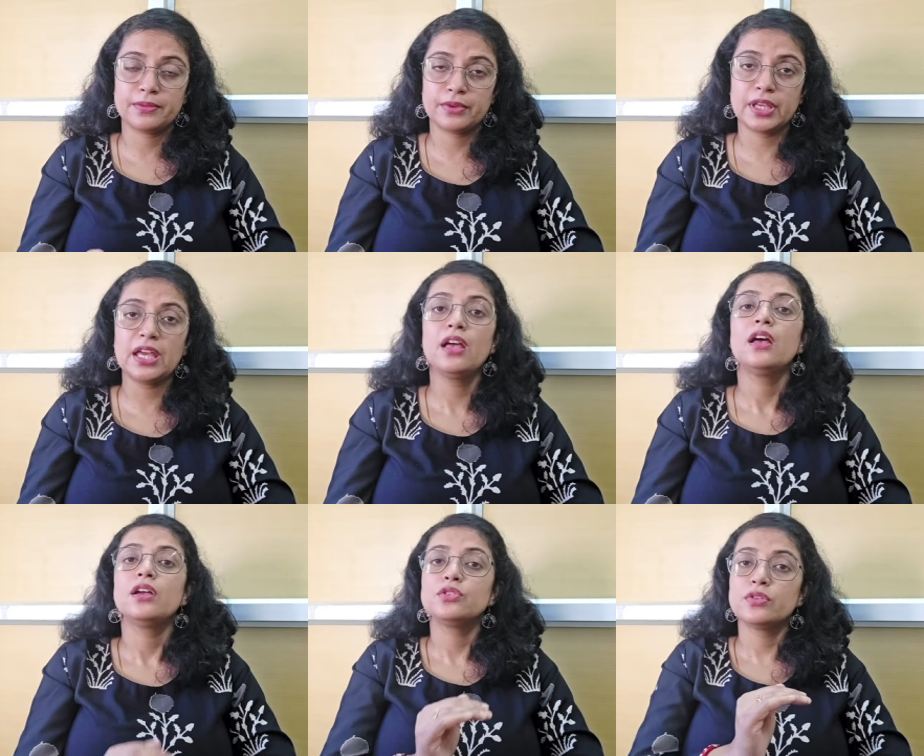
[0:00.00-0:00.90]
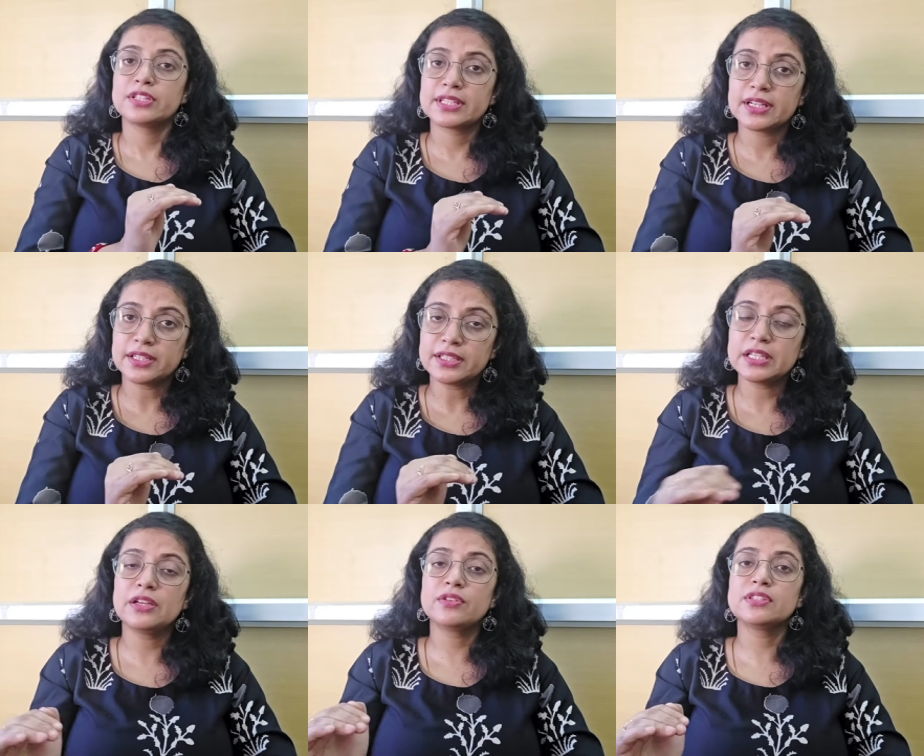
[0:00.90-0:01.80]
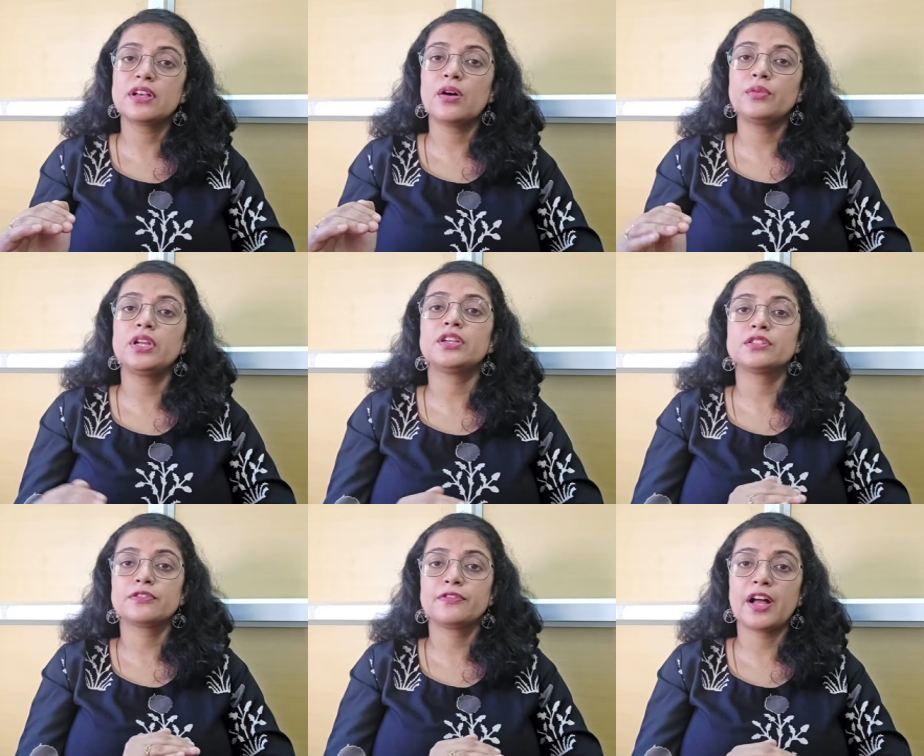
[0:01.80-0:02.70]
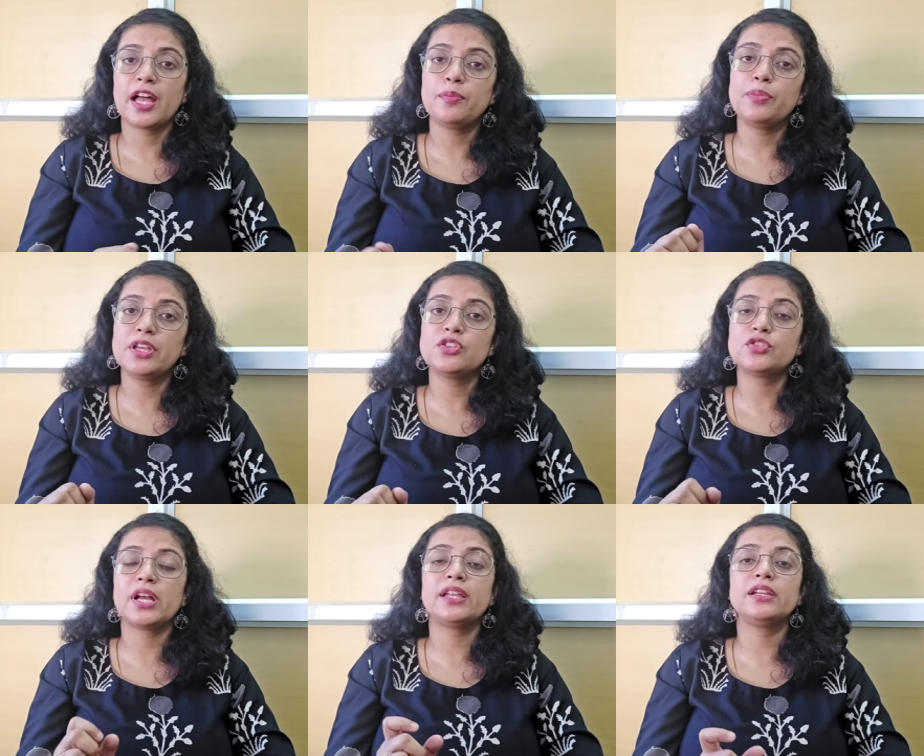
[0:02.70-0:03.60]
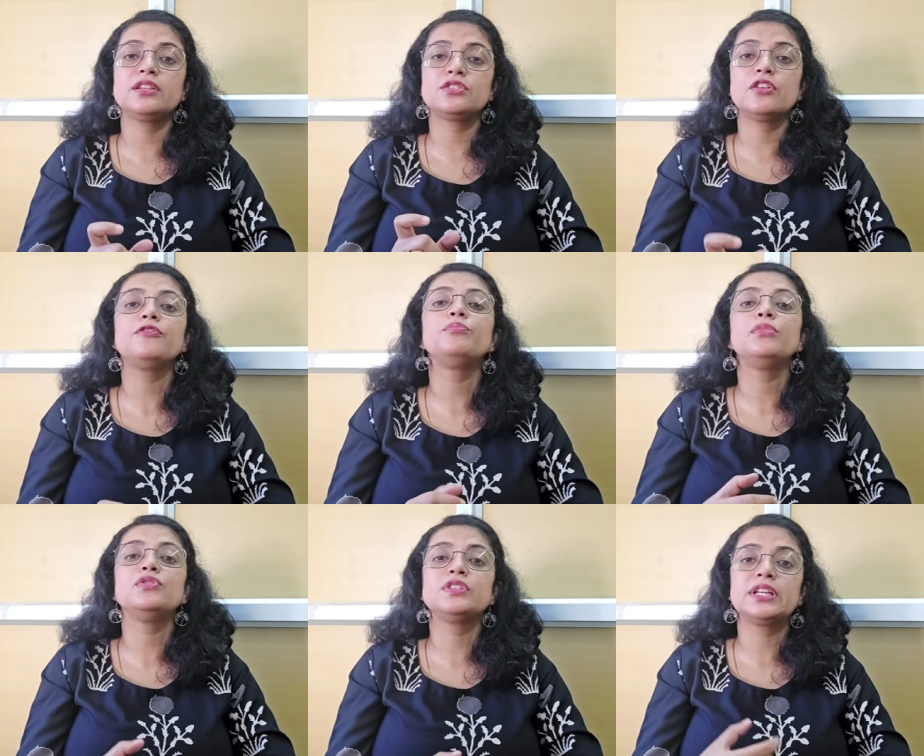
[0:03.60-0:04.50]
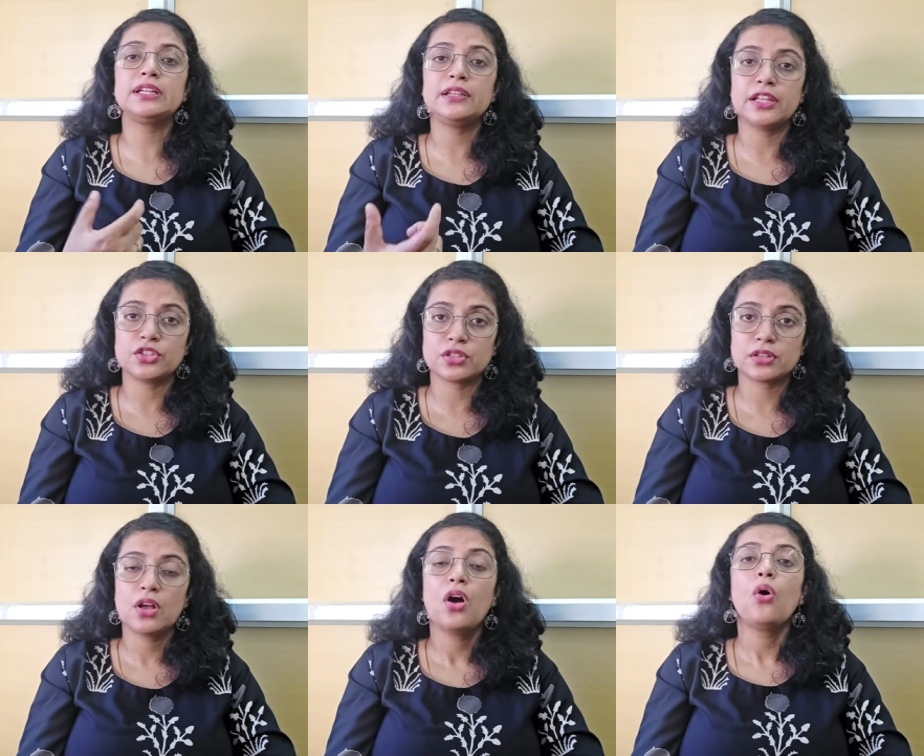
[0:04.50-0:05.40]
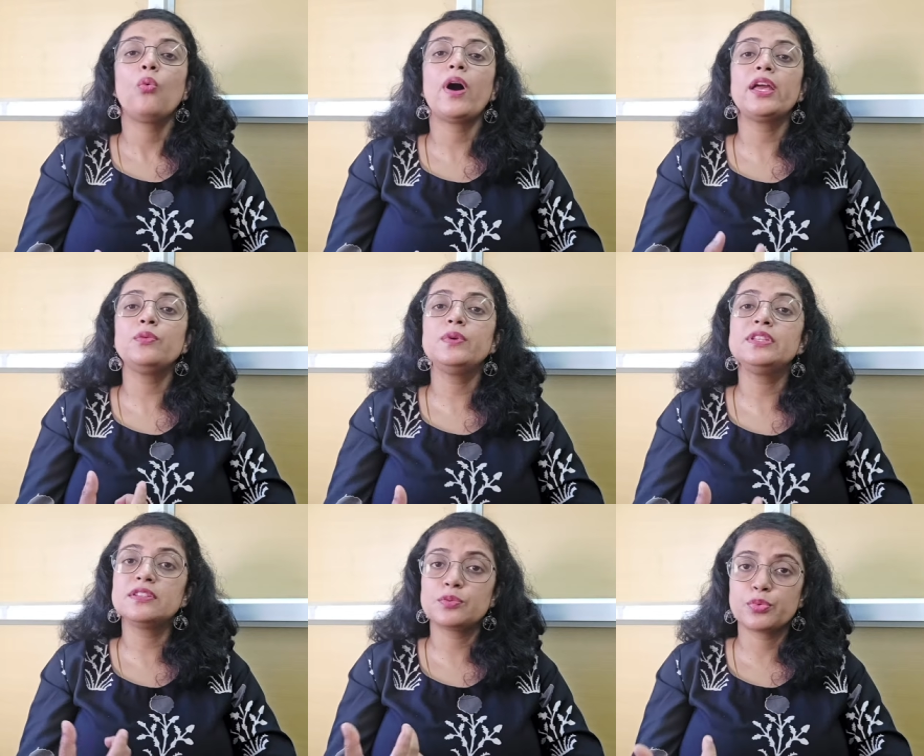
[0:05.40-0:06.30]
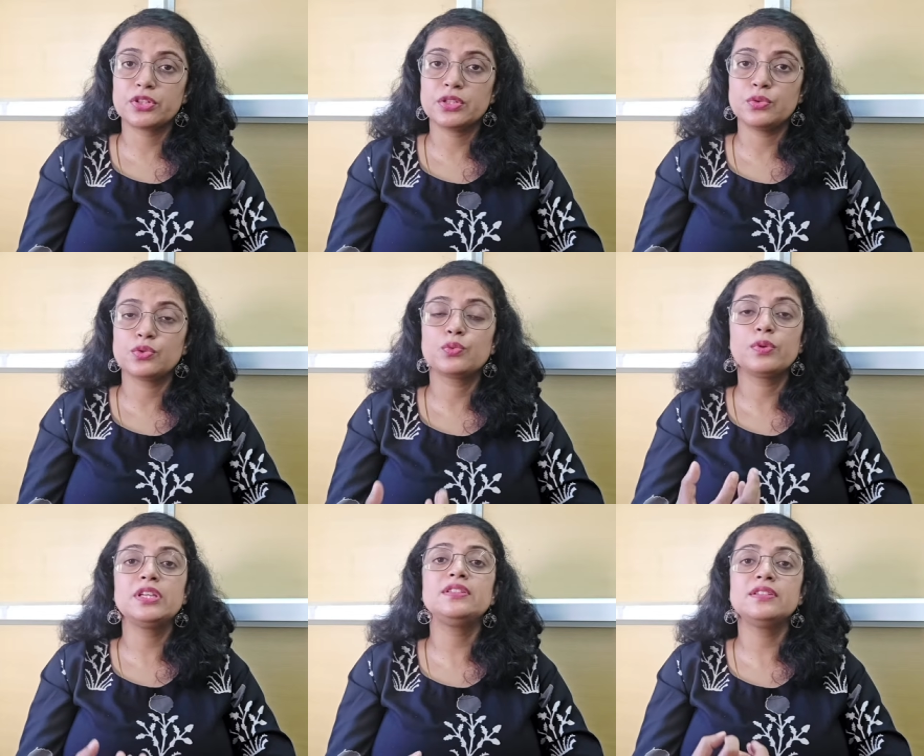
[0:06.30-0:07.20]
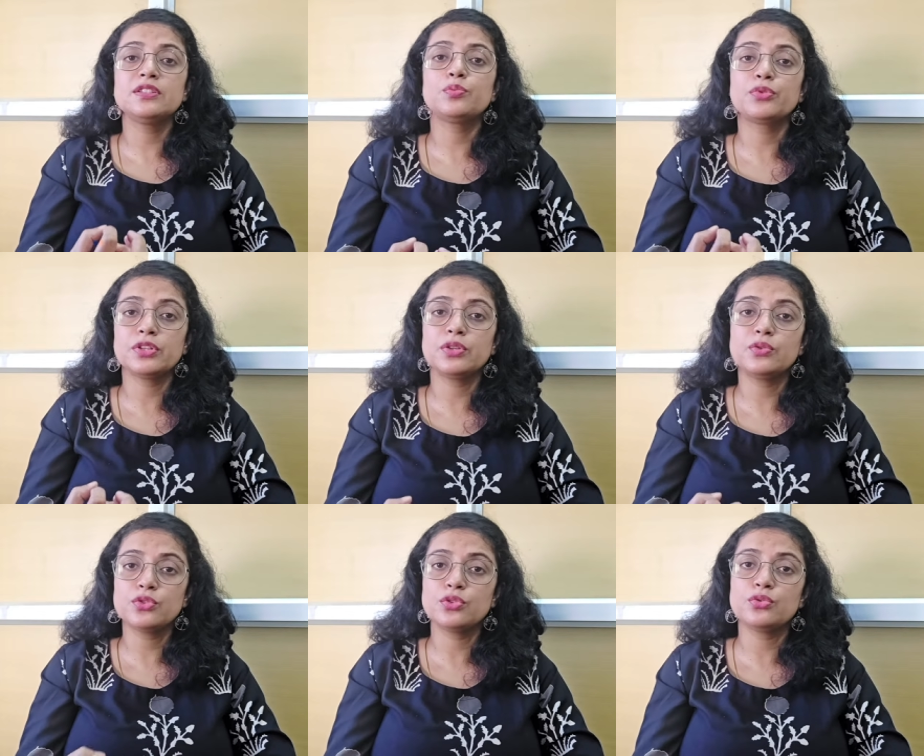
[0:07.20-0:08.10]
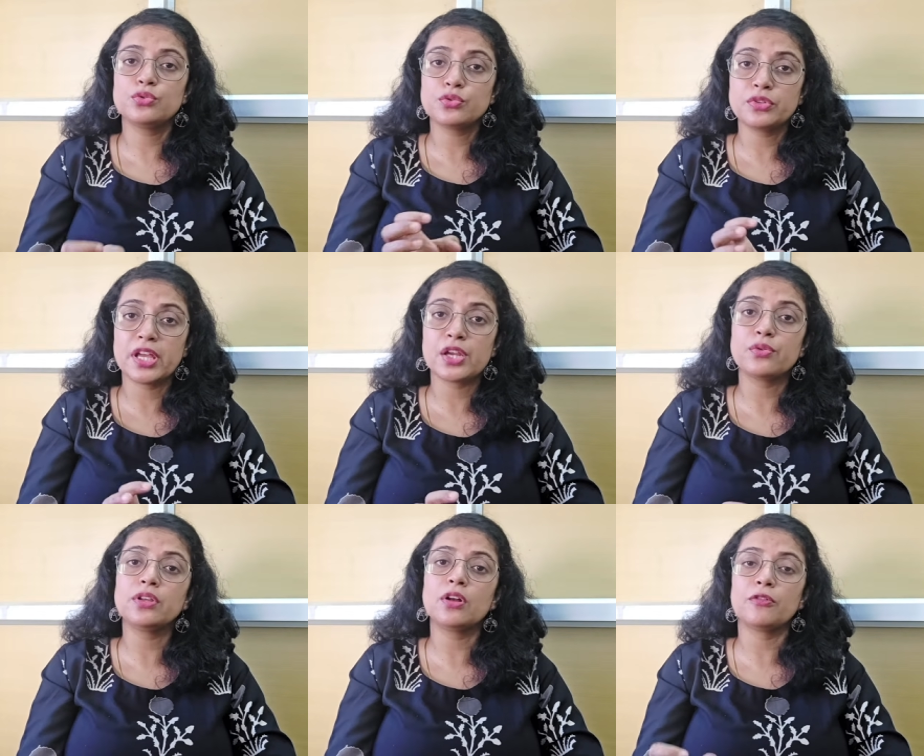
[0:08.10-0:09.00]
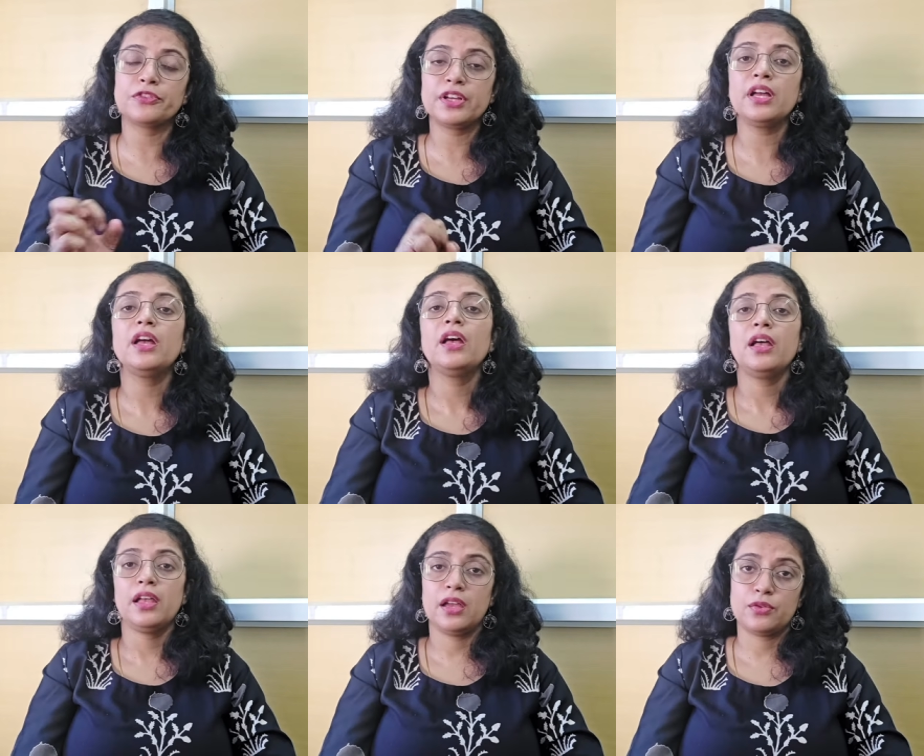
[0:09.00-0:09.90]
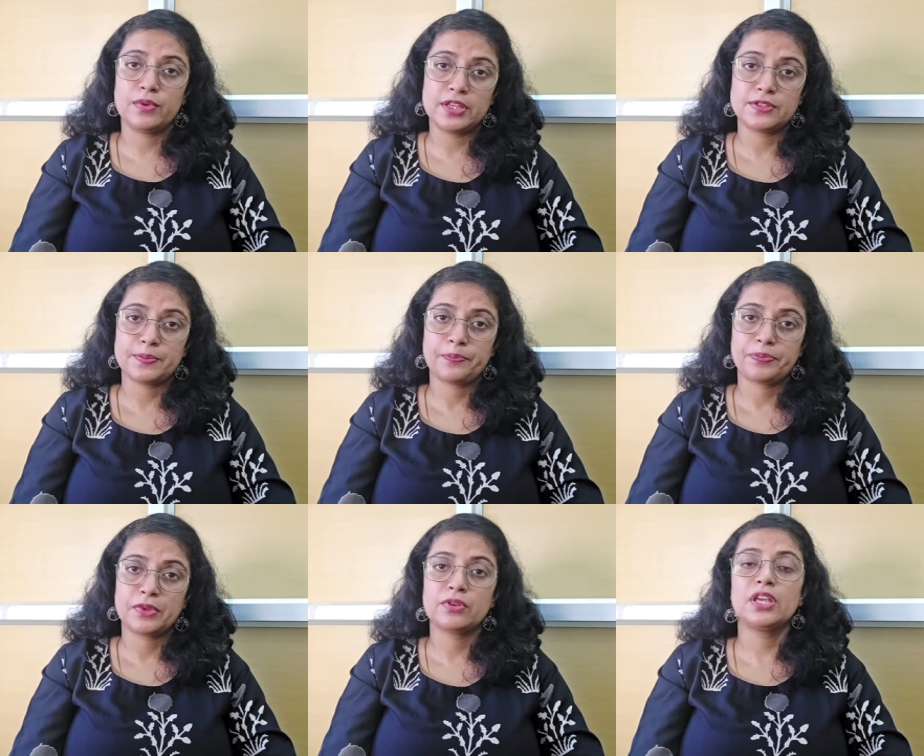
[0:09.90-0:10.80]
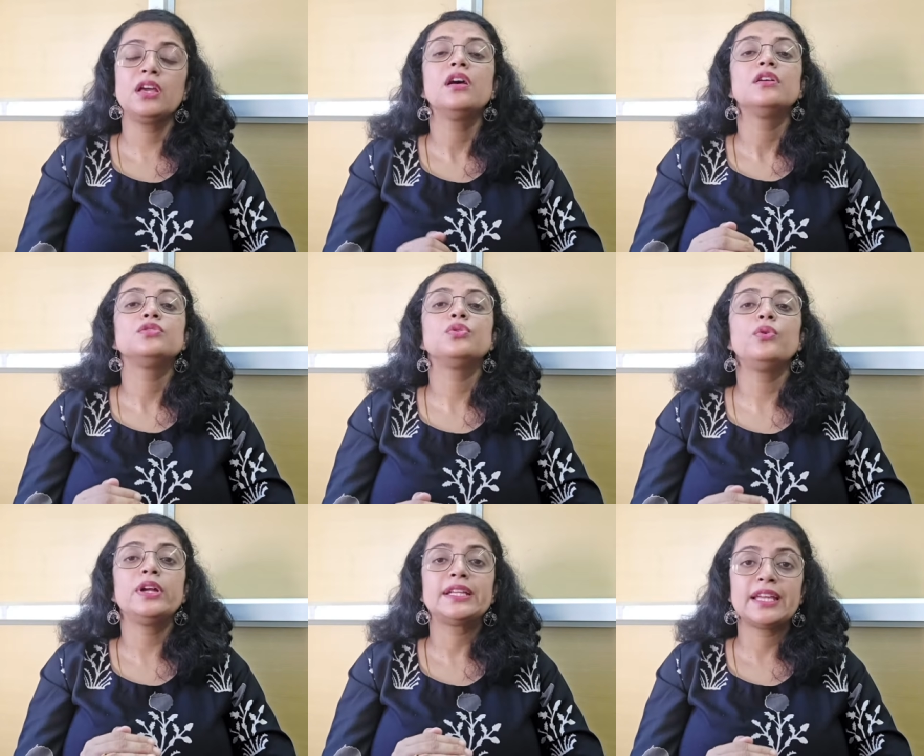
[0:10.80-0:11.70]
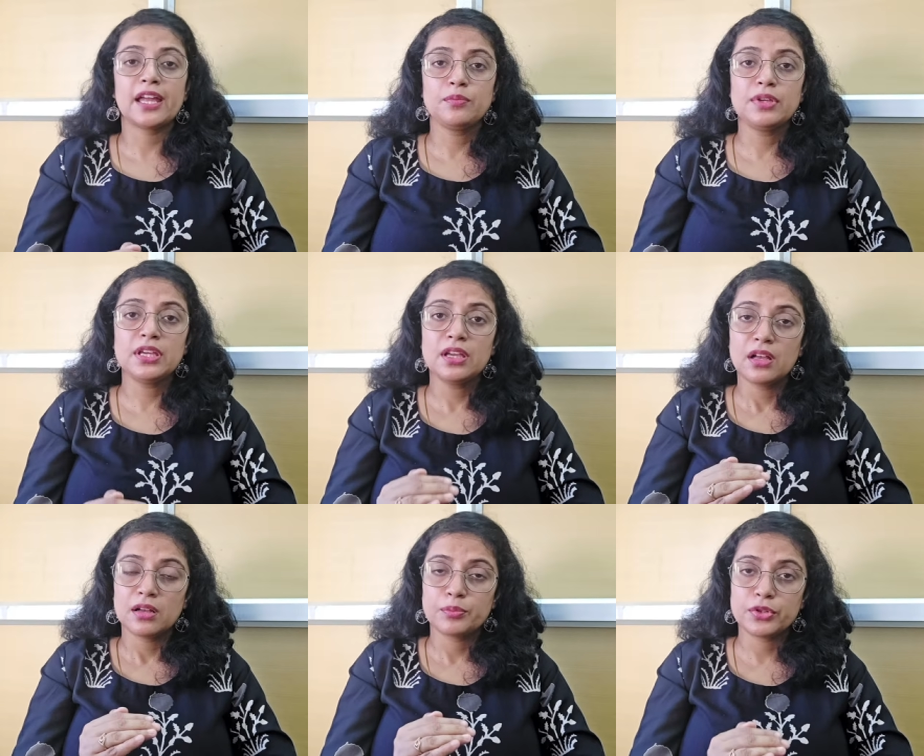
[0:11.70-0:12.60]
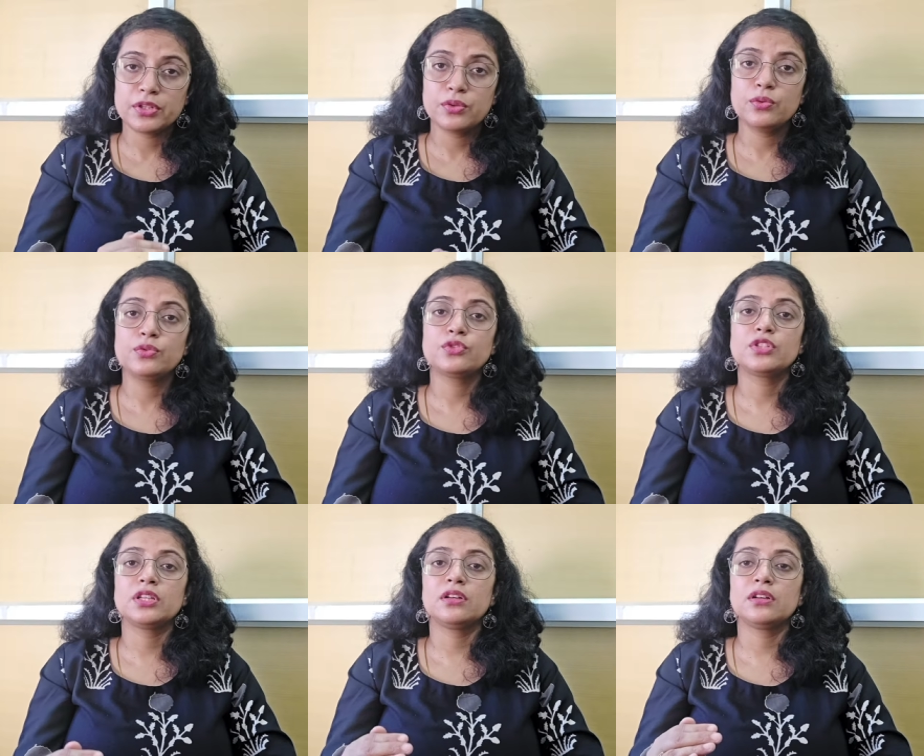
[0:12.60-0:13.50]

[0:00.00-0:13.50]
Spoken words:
Okay, so it is a continuous sound, it is of high pitched and it is of musical nature. Why wheeze is produced? Wheeze is produced due to narrowing of the airways. Okay, so it can be produced